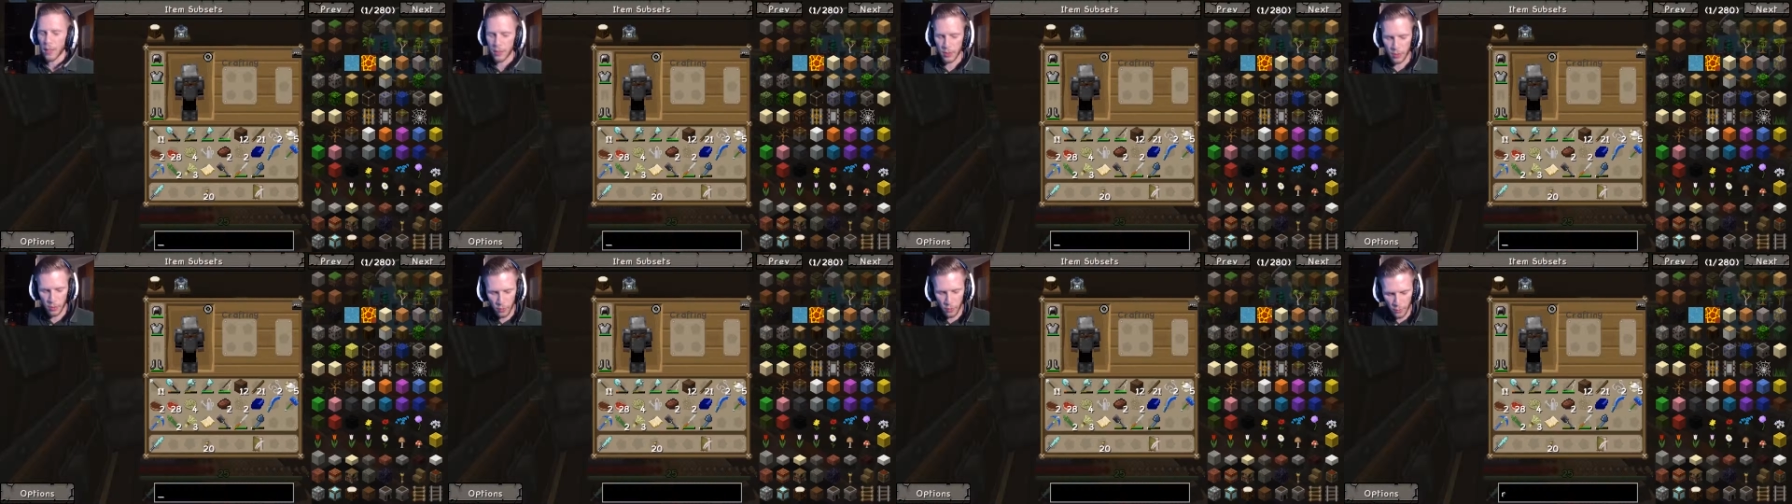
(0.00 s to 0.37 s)

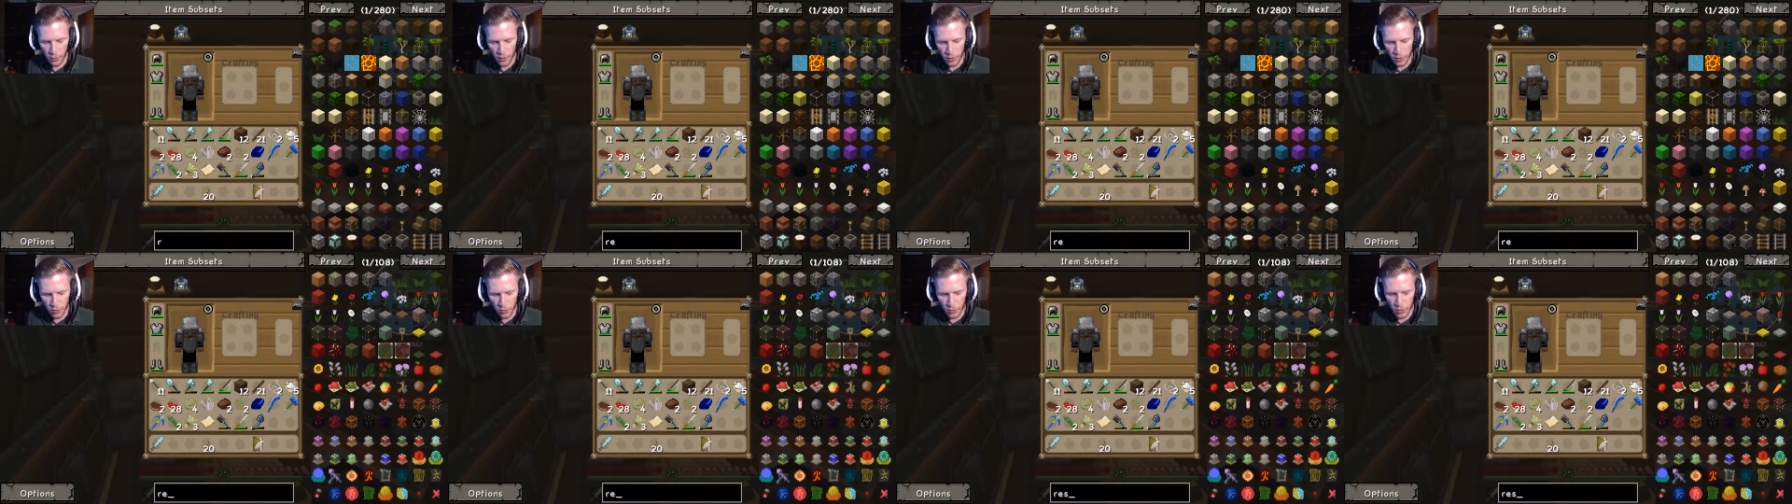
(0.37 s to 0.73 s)
So the
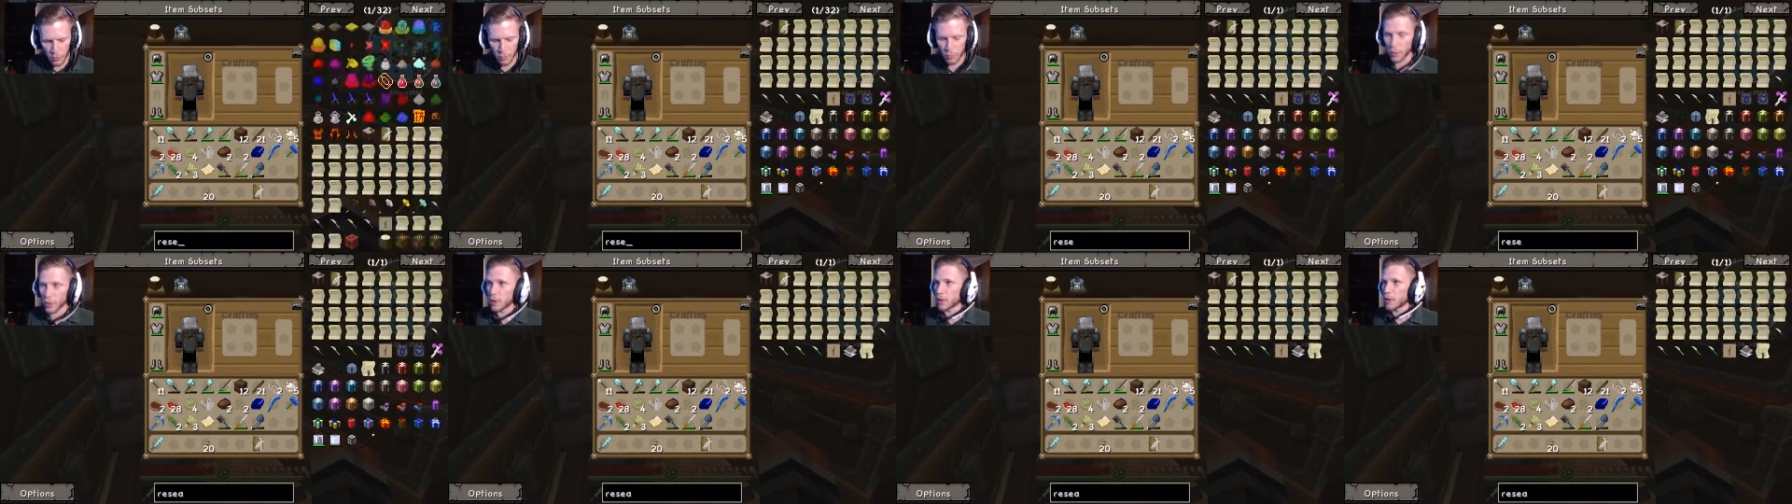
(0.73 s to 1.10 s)

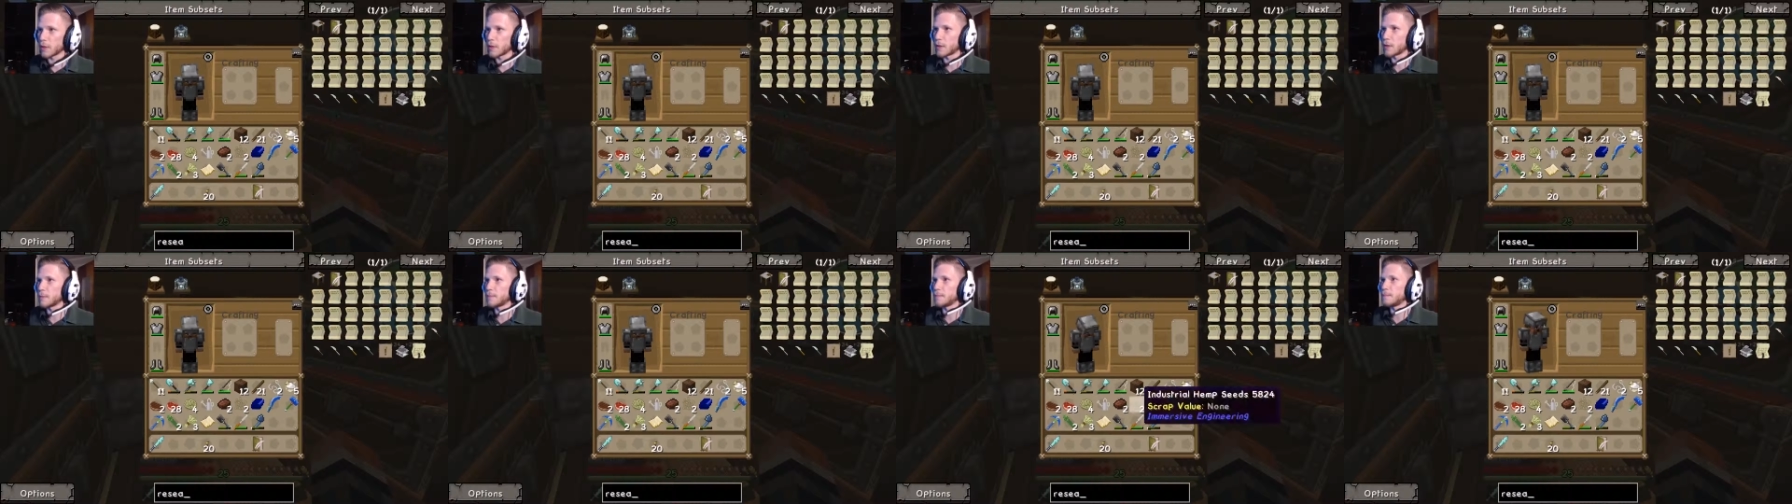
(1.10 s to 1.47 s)
research
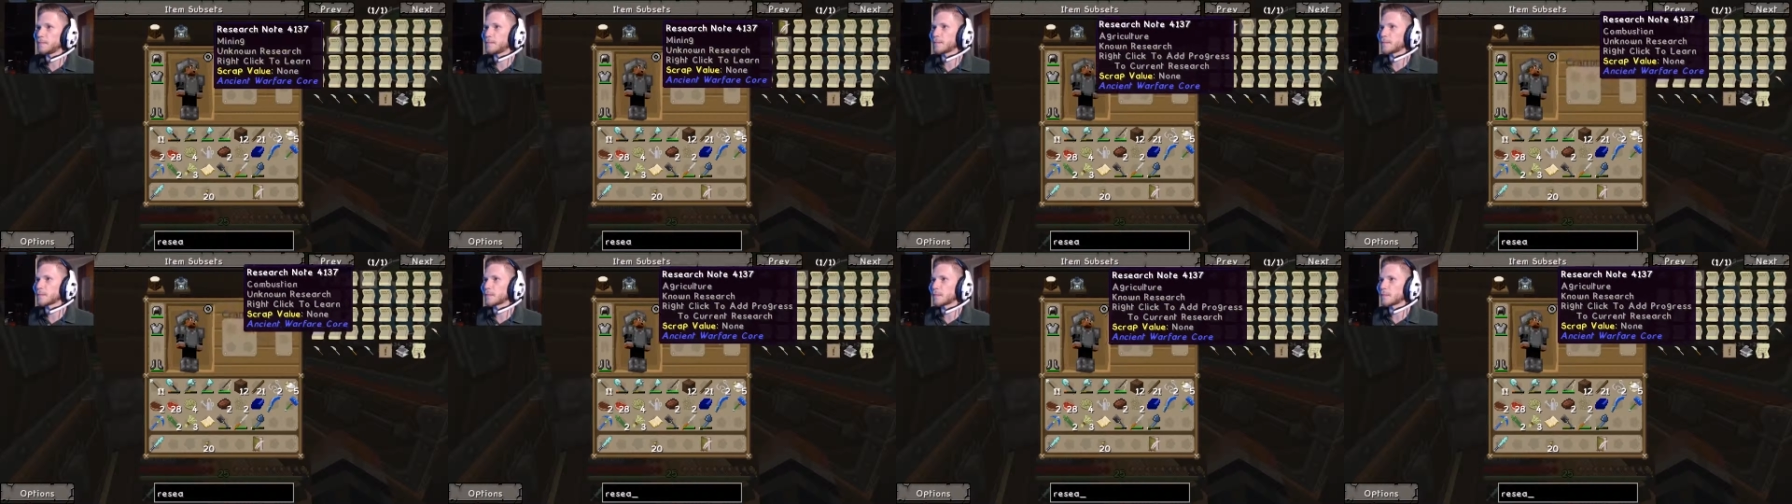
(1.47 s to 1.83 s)
book
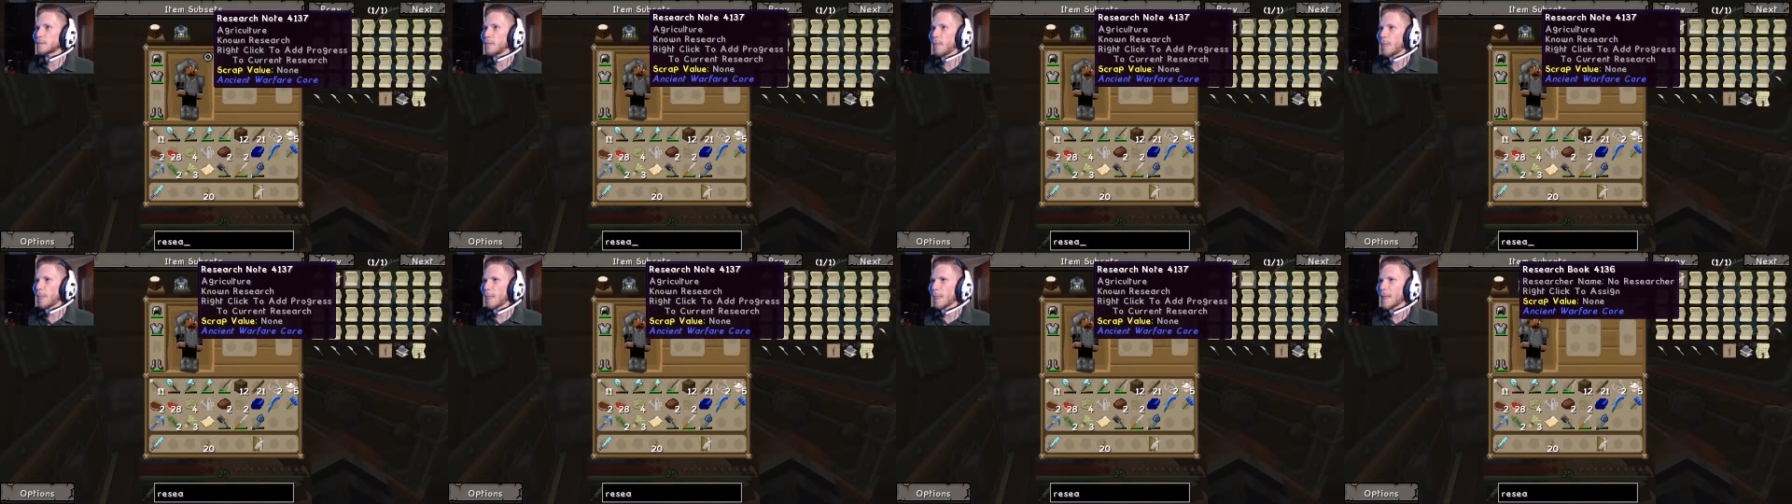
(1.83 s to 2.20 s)

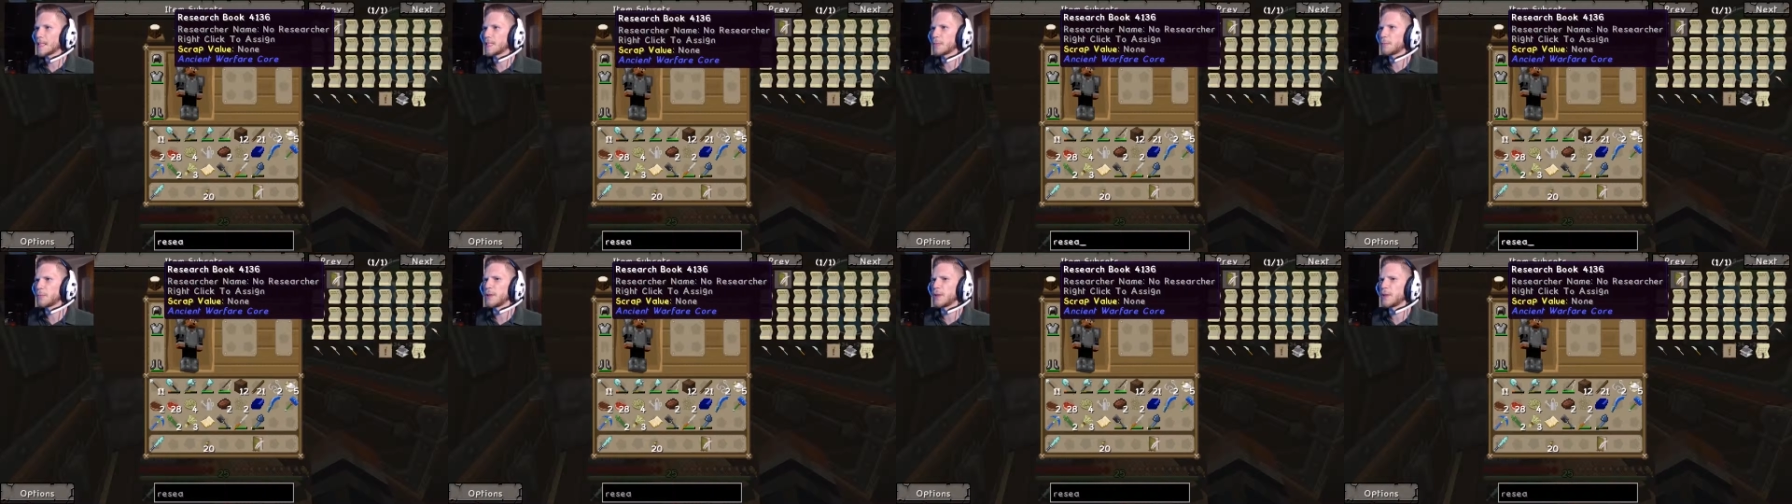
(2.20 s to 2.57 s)

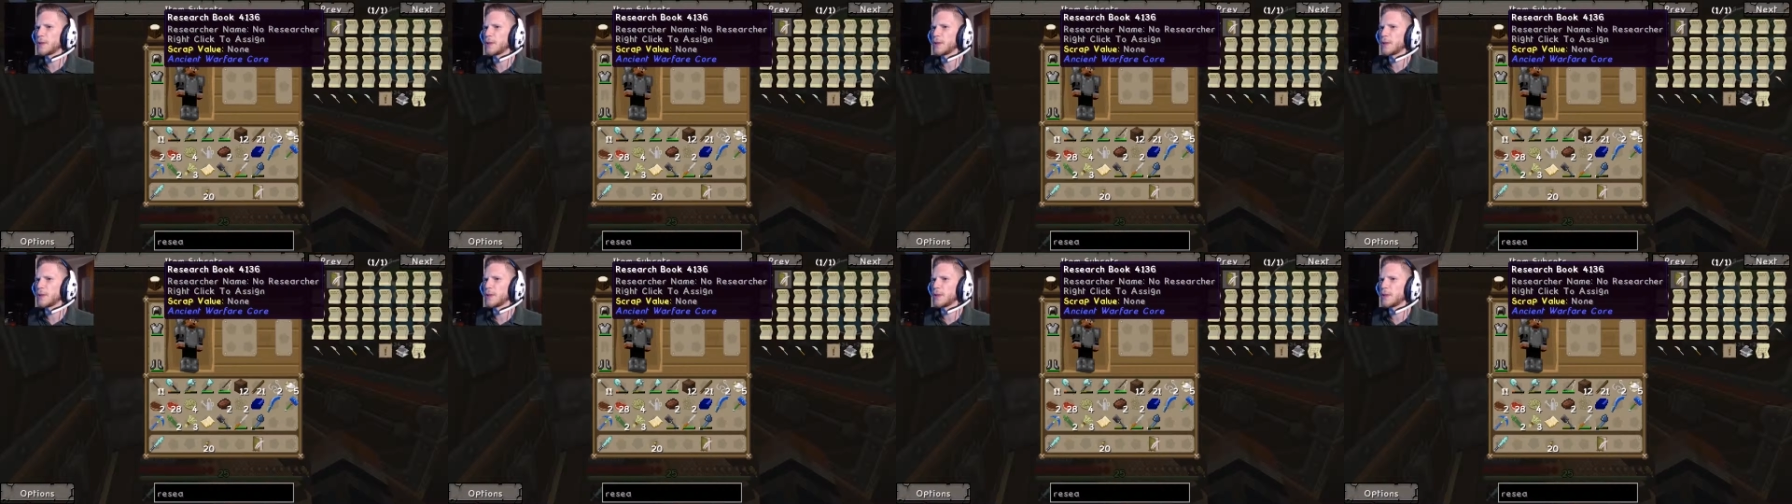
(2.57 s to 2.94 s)
it's pretty
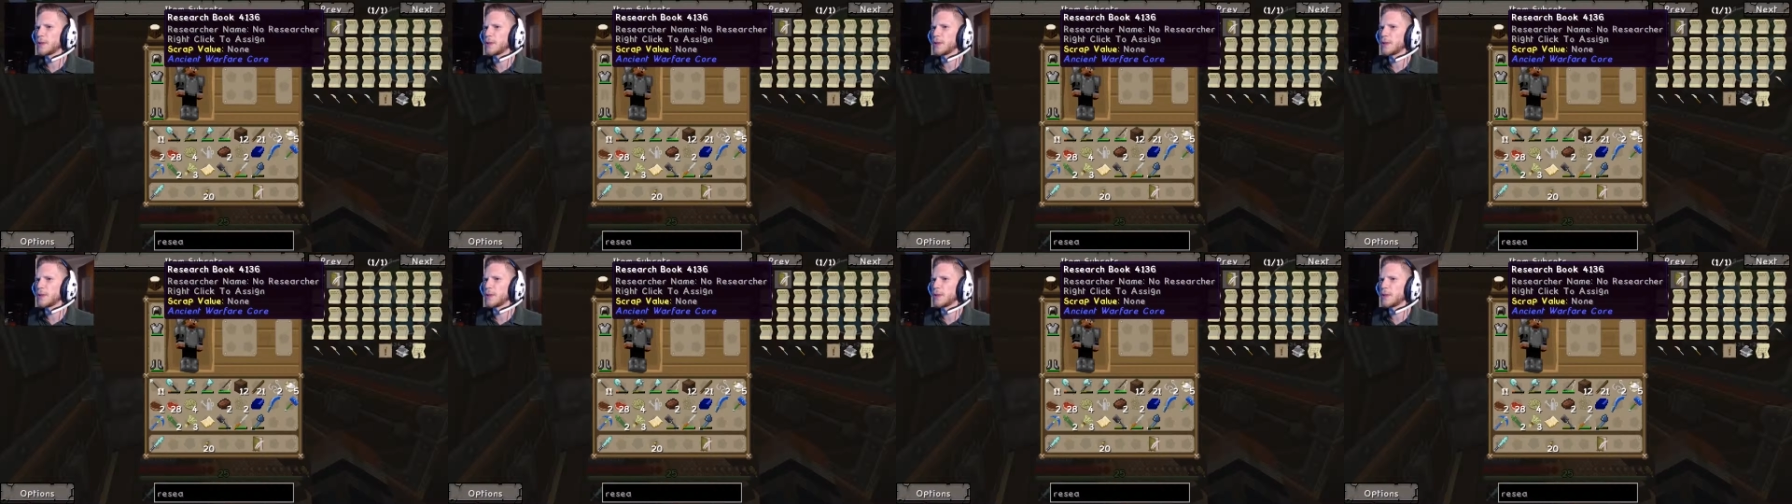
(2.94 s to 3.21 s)
simple.